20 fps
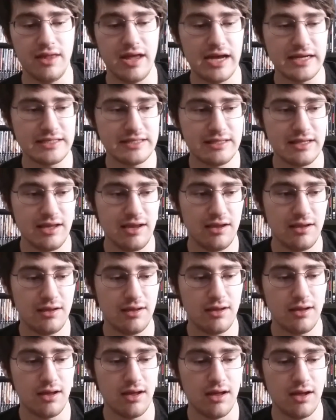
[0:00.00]
last
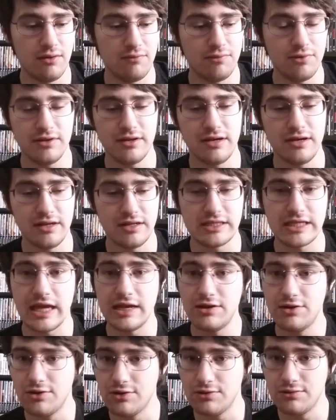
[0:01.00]
thing, World of
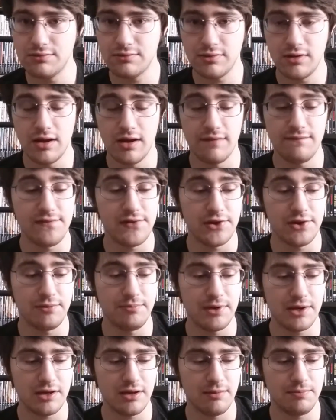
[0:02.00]
Nintendo
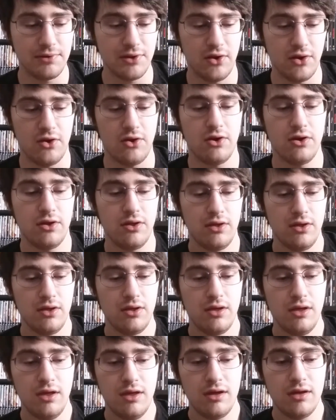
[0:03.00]
figure pickup here.
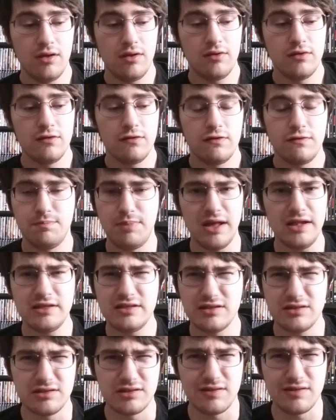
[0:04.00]

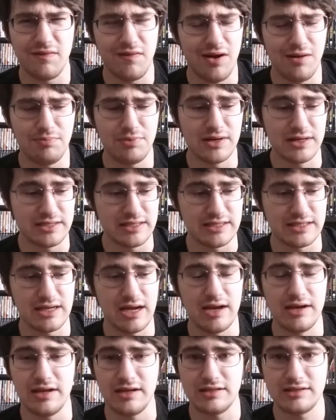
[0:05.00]
Spencer's, of all places,
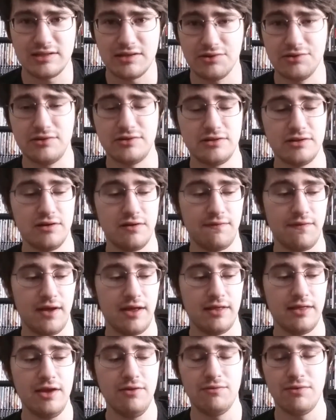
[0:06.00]
got an exclusive,
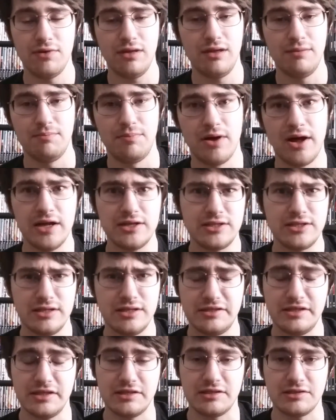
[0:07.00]
and they really botched
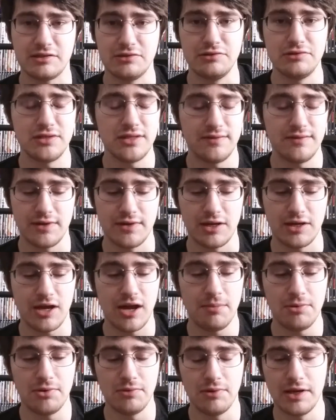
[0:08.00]
this exclusive in a
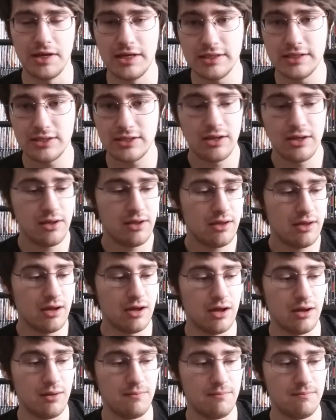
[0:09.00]
couple ways.
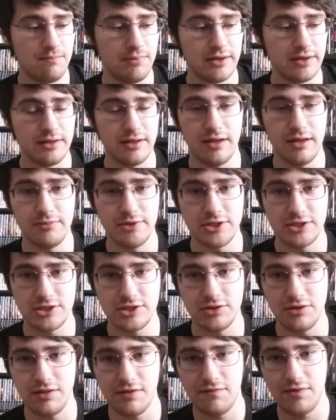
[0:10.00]
But let me just
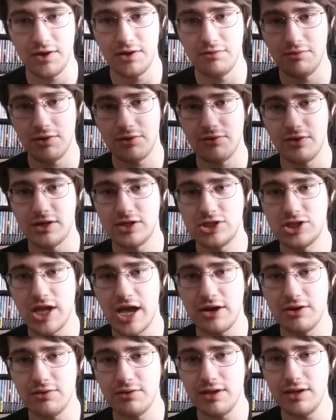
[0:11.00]
show you the figure real quick.
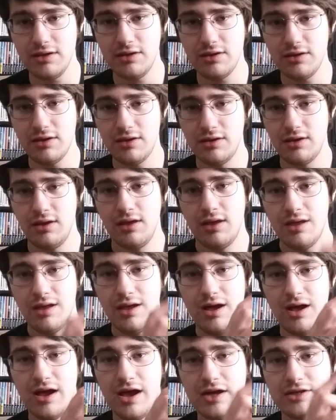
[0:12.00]
Shadow Link,
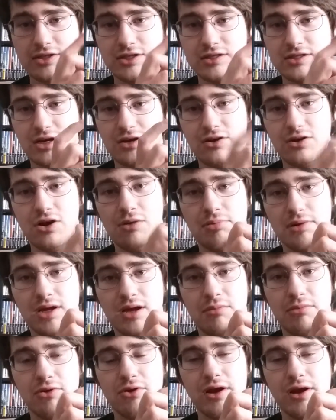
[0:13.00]
I actually started opening
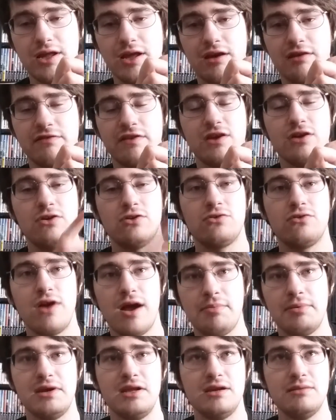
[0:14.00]
them already, and I was like, oh
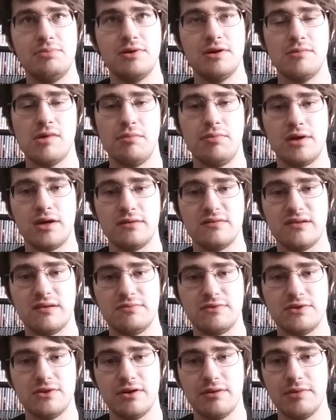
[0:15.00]
crap, I need to put them in my pickups
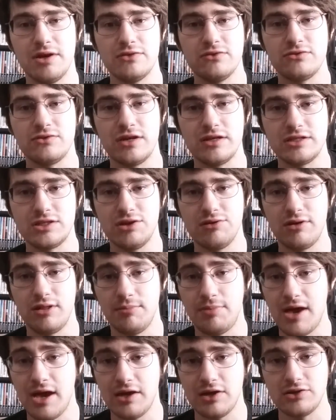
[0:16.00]
episode. I might as well try showing
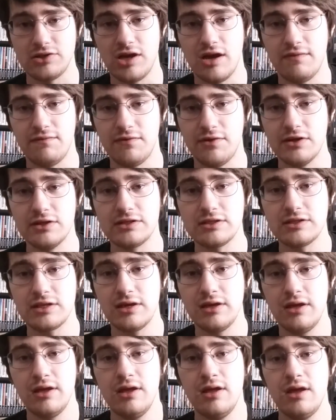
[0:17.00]
the package off first.
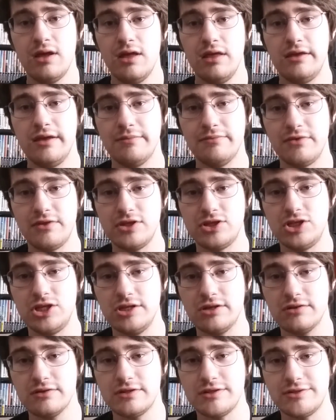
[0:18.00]
It comes with a
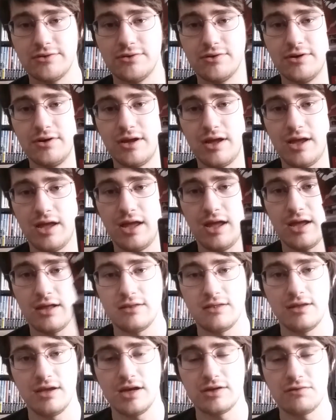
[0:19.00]
shield, sword,
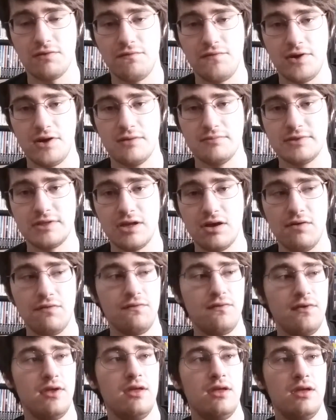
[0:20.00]
and the actual figure himself.
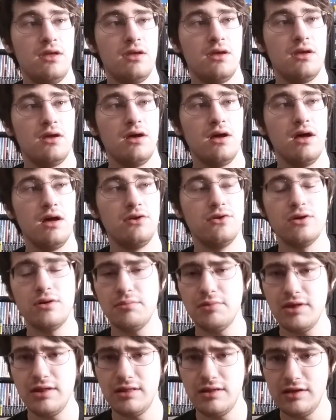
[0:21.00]

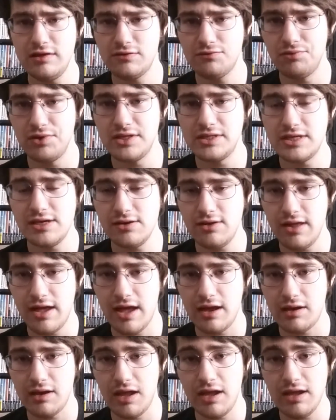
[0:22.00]
Normally, these retail
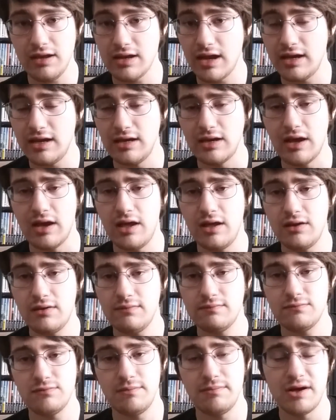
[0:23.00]
at $8.99,
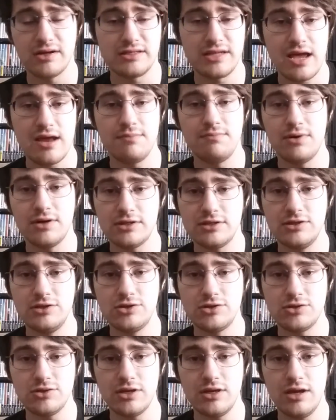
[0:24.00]
about $10
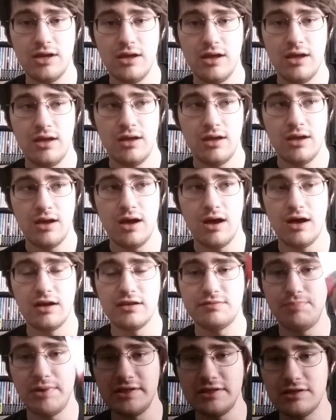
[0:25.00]
usually.
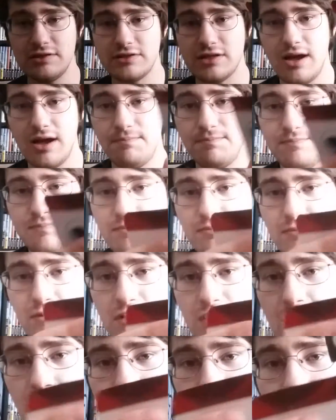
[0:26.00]
Spencer's
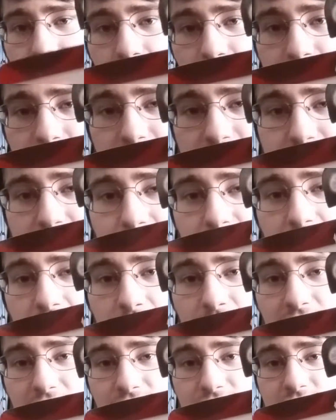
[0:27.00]
upmarked this
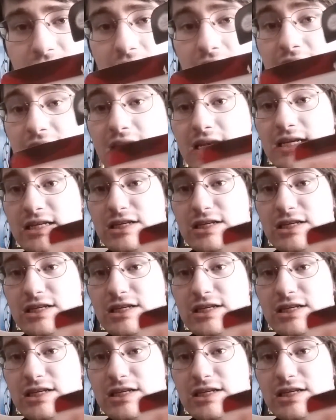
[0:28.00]
MF to